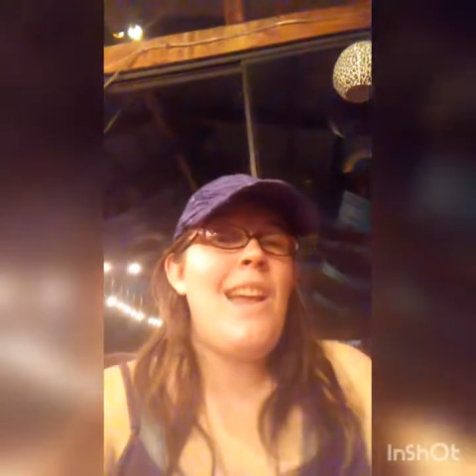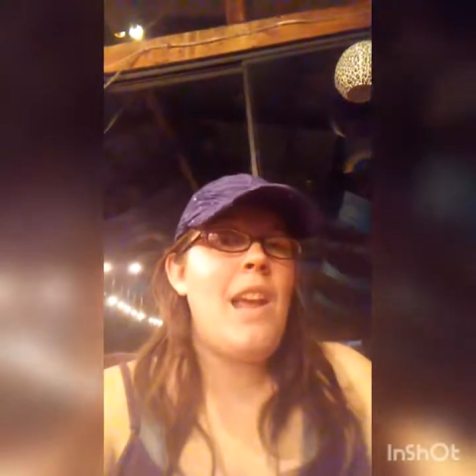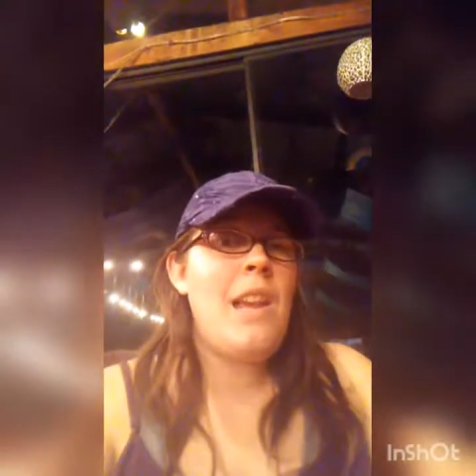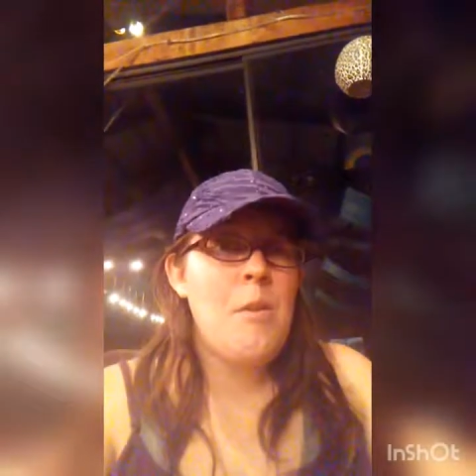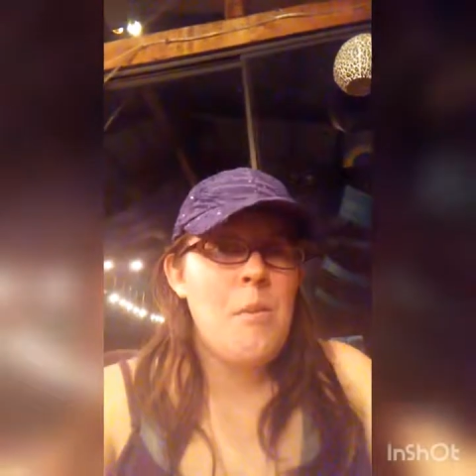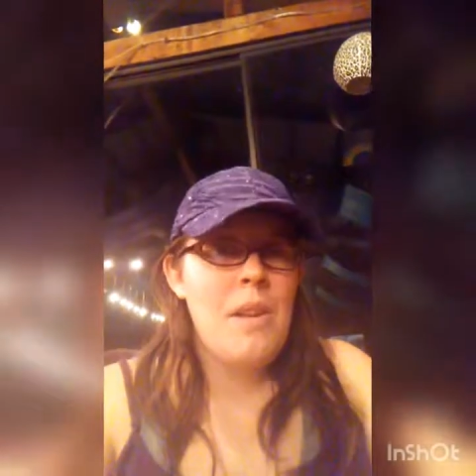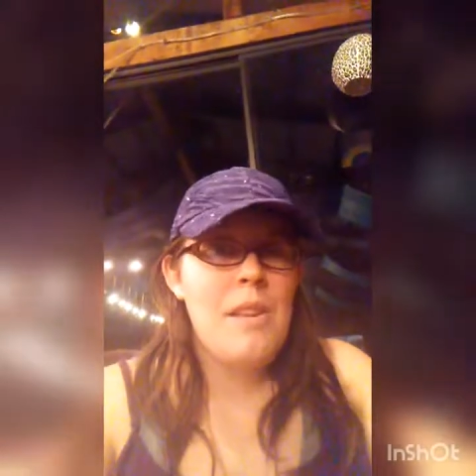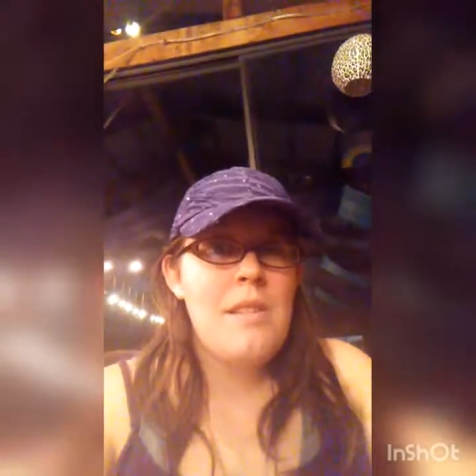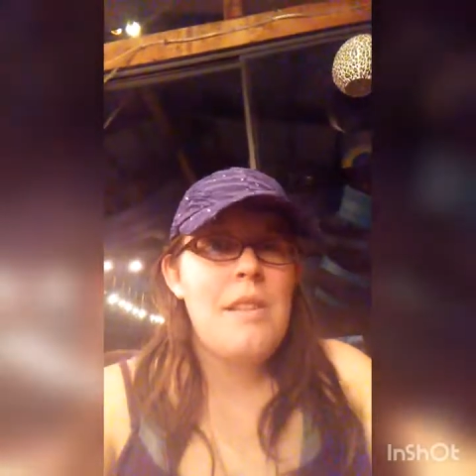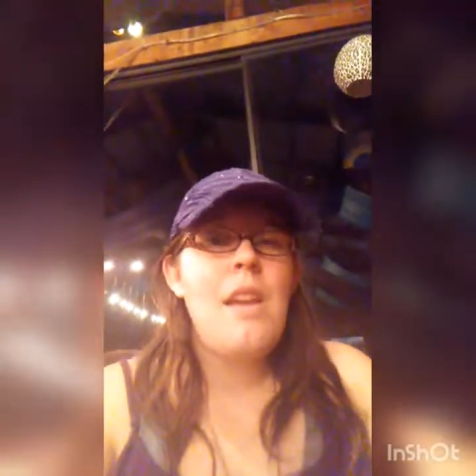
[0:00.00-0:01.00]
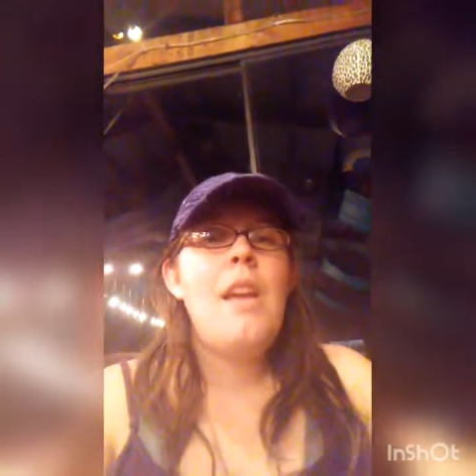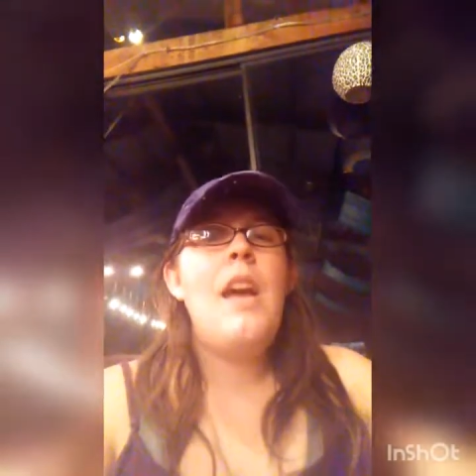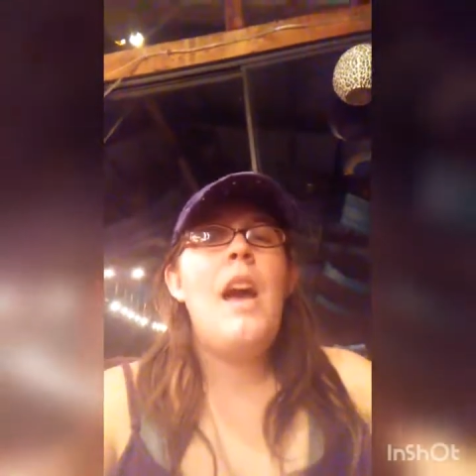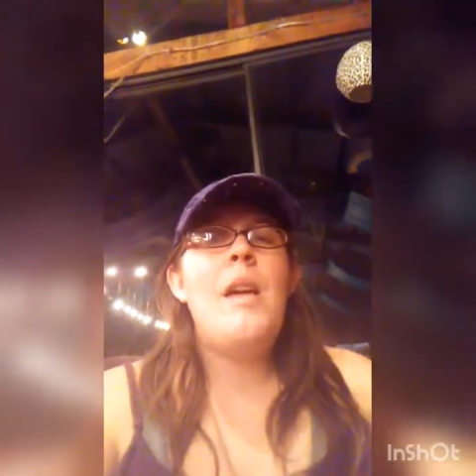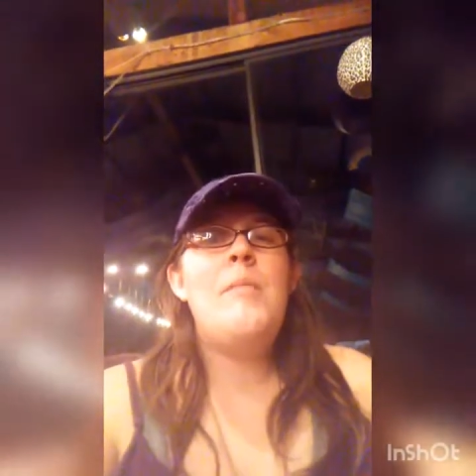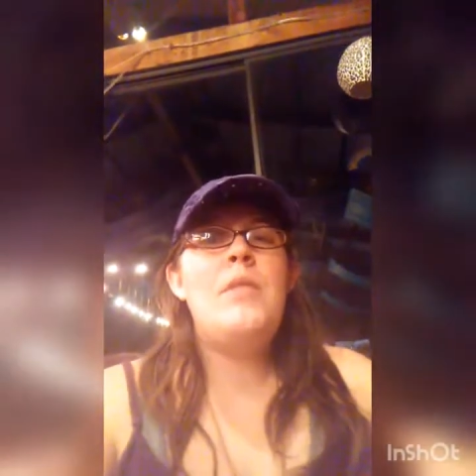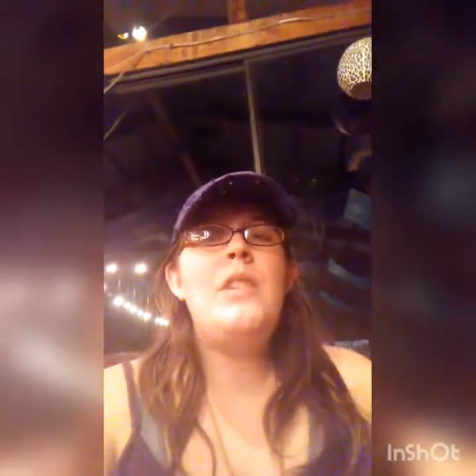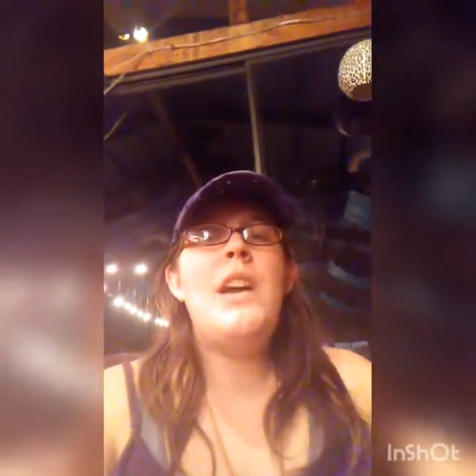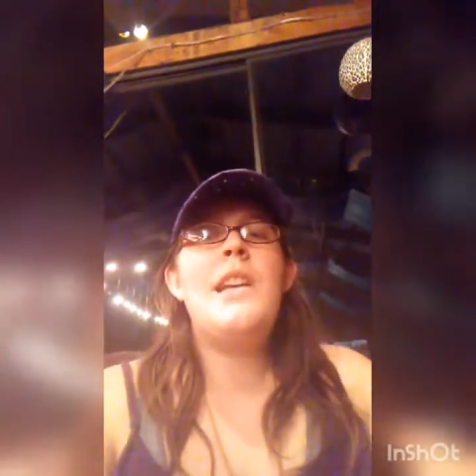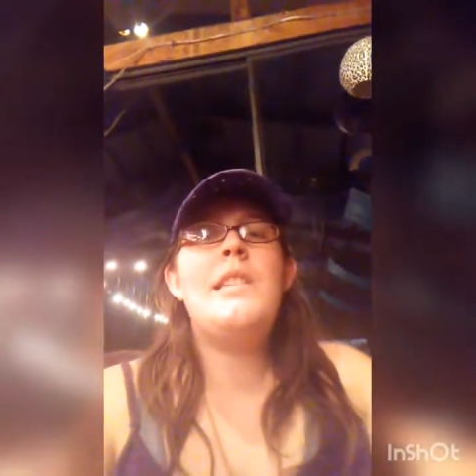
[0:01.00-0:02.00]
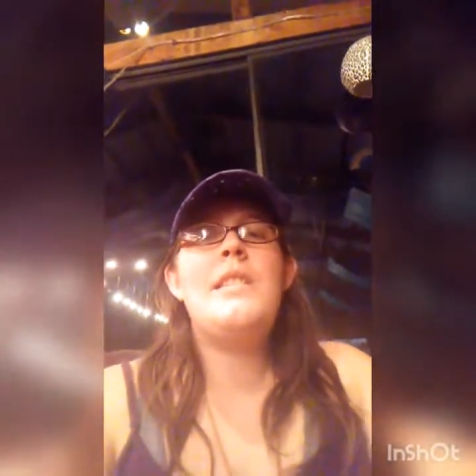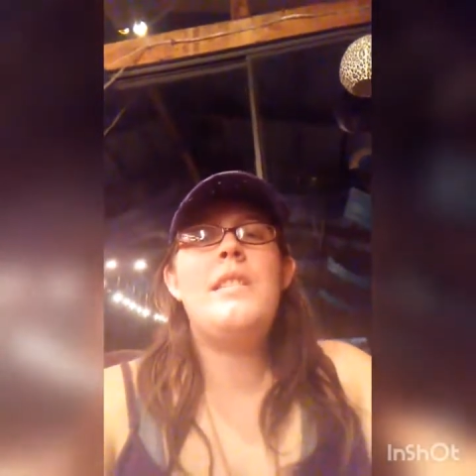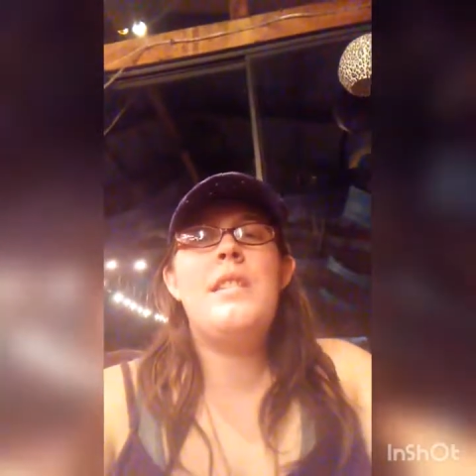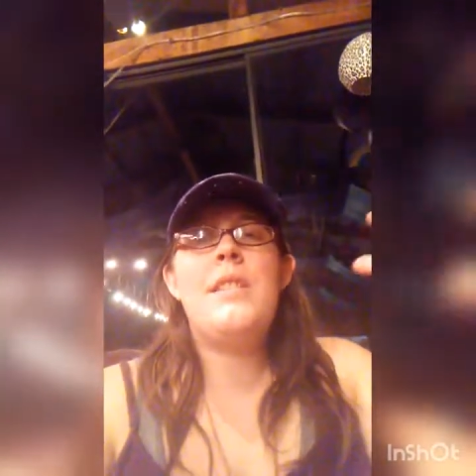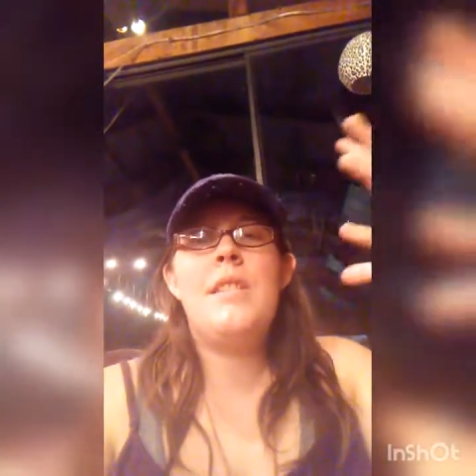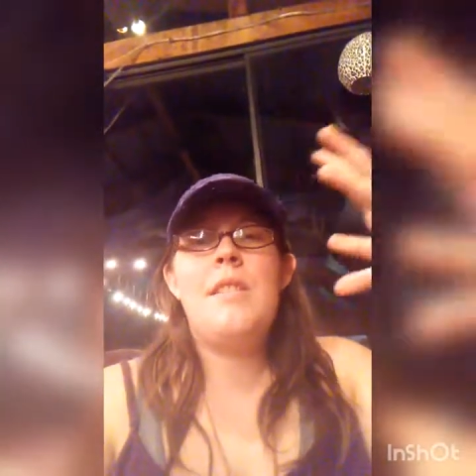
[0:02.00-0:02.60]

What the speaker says: anyways, I'm just